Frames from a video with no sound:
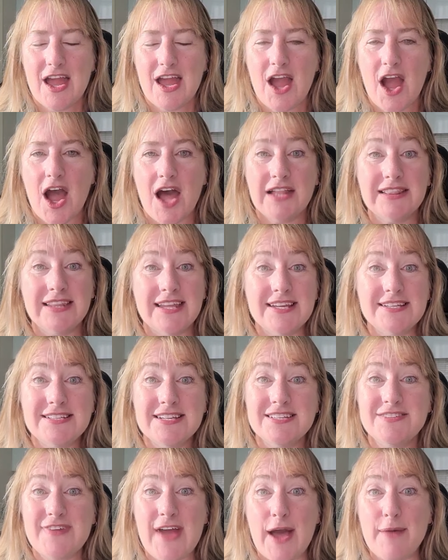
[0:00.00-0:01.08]
Uh,
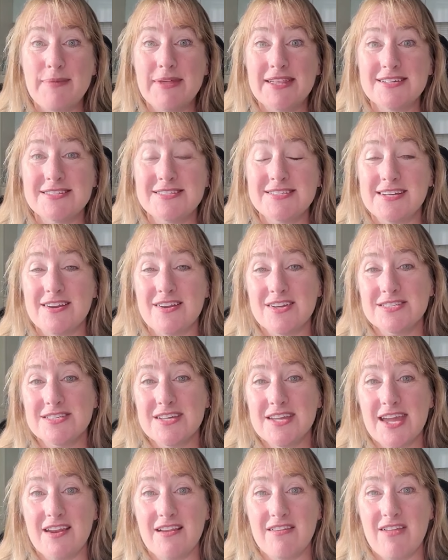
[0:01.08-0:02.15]
LinkedIn's fabulous. You can also
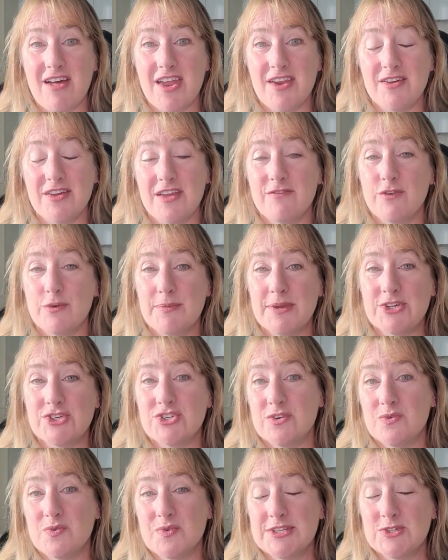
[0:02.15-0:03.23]
get a lot of information
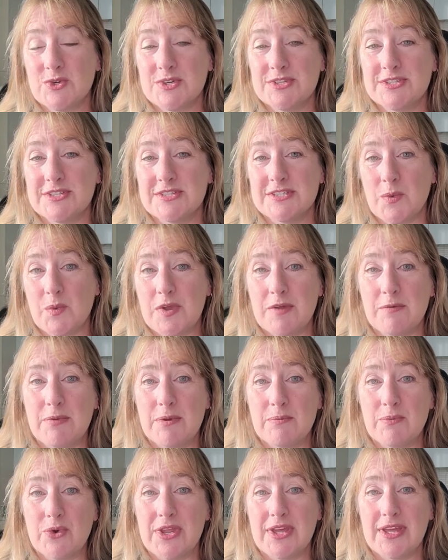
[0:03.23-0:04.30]
and resources that we've been
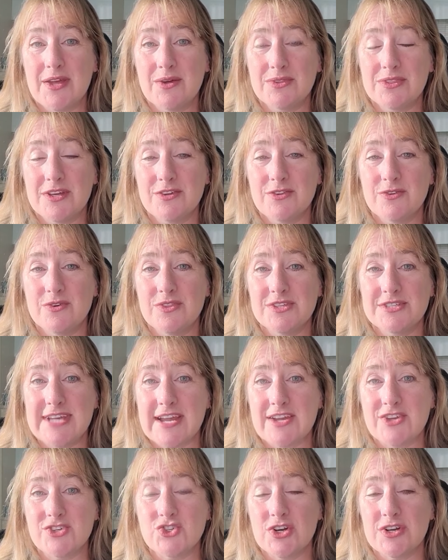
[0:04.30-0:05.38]
putting out there through the
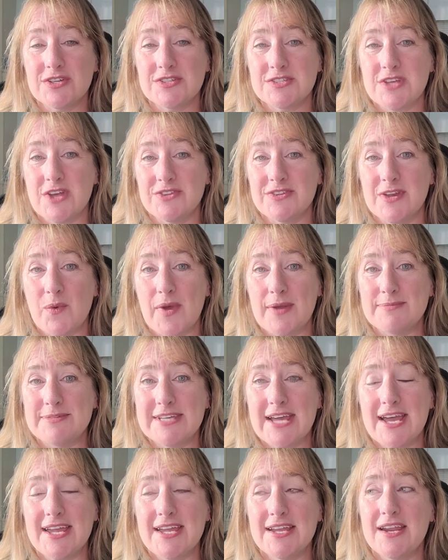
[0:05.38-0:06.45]
TechInsure Consulting
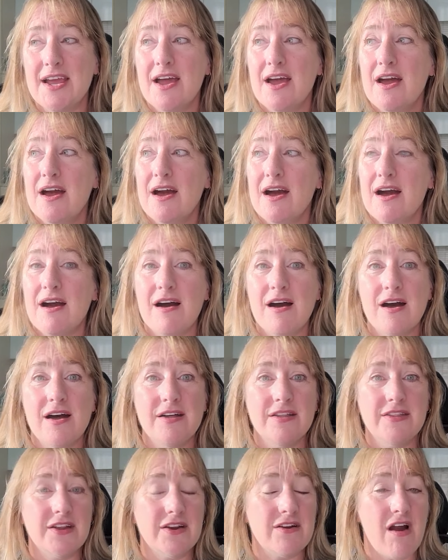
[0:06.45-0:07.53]
website. Uh,
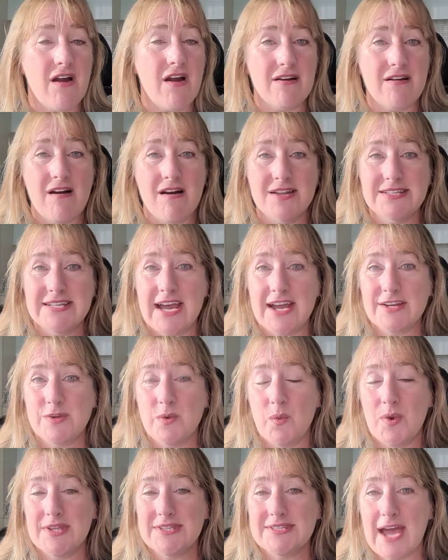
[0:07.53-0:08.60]
there, our contact and
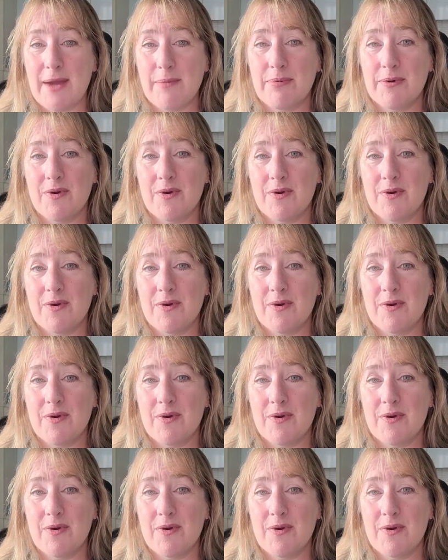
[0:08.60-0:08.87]
WhatsApp are